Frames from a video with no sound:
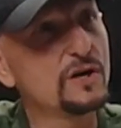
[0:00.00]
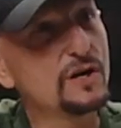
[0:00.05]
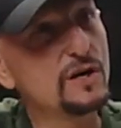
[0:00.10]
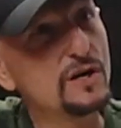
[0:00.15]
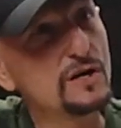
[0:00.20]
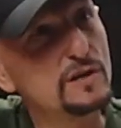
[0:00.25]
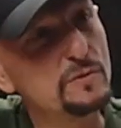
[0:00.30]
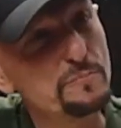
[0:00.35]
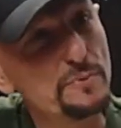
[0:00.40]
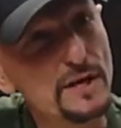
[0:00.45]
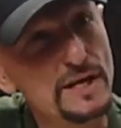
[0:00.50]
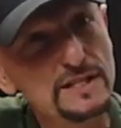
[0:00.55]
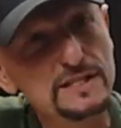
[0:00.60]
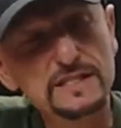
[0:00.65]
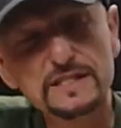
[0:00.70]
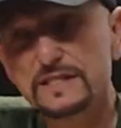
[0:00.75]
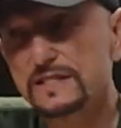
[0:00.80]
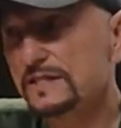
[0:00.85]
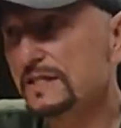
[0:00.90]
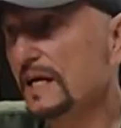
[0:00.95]
at all the
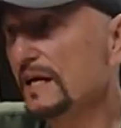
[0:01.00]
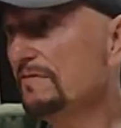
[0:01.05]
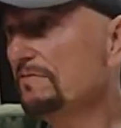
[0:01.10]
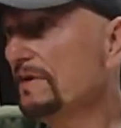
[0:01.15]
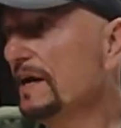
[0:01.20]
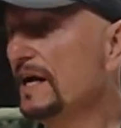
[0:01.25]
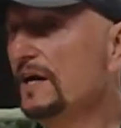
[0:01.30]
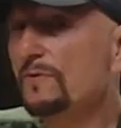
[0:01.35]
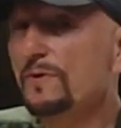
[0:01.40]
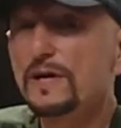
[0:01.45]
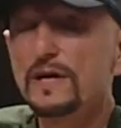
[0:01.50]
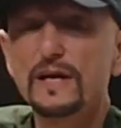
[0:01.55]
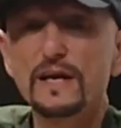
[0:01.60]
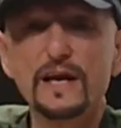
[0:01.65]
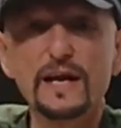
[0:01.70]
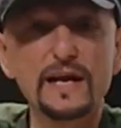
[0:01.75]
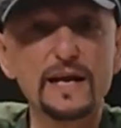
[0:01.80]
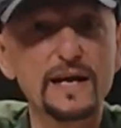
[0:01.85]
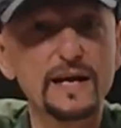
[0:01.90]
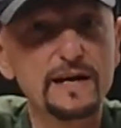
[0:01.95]
processes, and I evaluated
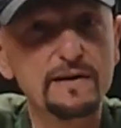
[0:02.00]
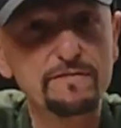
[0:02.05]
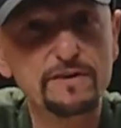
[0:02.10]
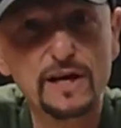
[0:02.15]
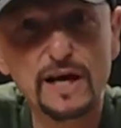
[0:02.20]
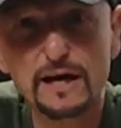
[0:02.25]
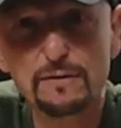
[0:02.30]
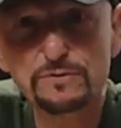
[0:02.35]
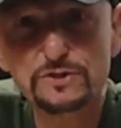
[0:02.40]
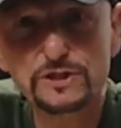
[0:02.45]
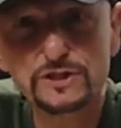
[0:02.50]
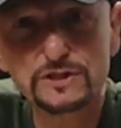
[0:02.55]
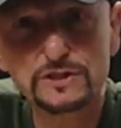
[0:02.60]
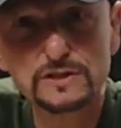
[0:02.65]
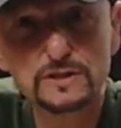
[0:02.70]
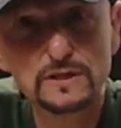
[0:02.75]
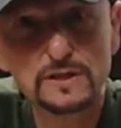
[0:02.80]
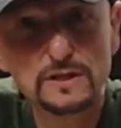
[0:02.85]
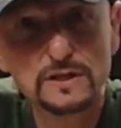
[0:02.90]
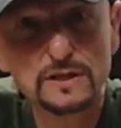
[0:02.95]
every option
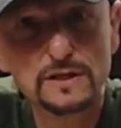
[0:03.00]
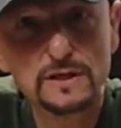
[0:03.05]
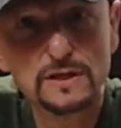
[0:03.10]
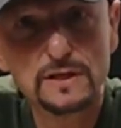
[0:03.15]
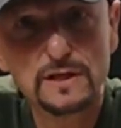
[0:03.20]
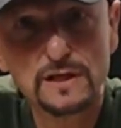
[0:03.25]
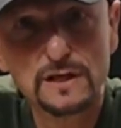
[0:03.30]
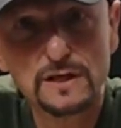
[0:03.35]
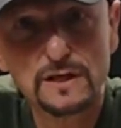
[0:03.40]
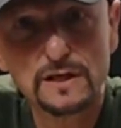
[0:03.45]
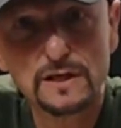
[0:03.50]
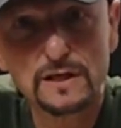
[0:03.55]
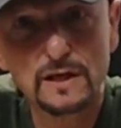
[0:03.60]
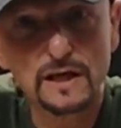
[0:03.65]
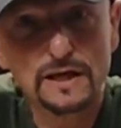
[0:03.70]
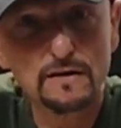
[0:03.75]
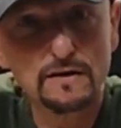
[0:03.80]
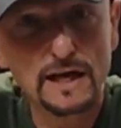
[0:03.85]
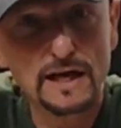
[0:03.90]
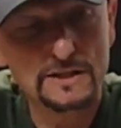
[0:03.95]

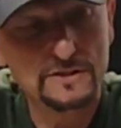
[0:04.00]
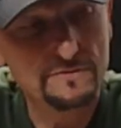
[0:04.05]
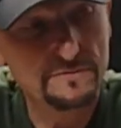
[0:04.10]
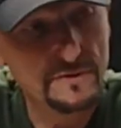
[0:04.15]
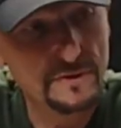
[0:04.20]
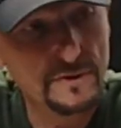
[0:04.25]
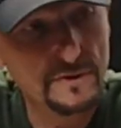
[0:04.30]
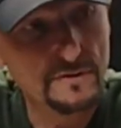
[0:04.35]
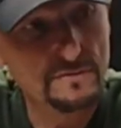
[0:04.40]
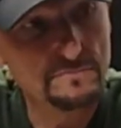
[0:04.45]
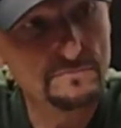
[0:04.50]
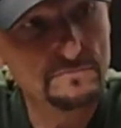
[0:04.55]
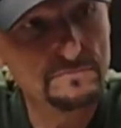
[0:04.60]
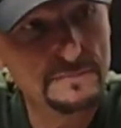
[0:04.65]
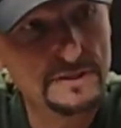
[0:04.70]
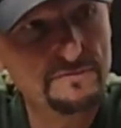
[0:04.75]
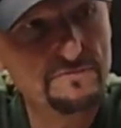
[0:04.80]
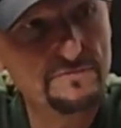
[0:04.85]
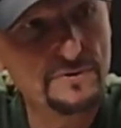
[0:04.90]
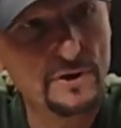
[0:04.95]

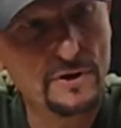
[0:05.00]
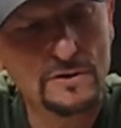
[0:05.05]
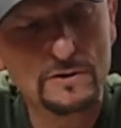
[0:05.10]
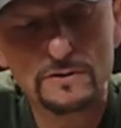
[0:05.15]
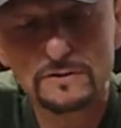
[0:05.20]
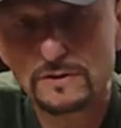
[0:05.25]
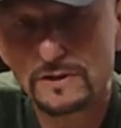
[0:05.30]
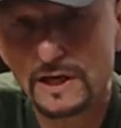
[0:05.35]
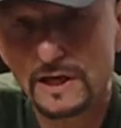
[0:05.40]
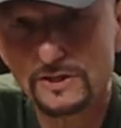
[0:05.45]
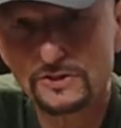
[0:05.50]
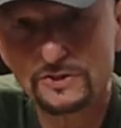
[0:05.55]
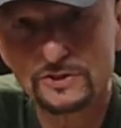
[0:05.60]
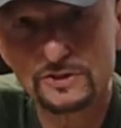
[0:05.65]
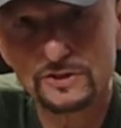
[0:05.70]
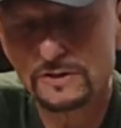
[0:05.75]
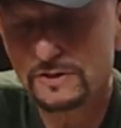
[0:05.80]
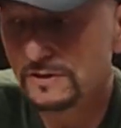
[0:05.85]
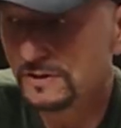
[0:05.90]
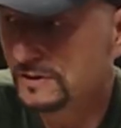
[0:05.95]
mid-fall last
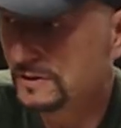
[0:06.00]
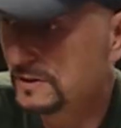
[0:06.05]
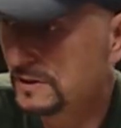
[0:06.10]
year,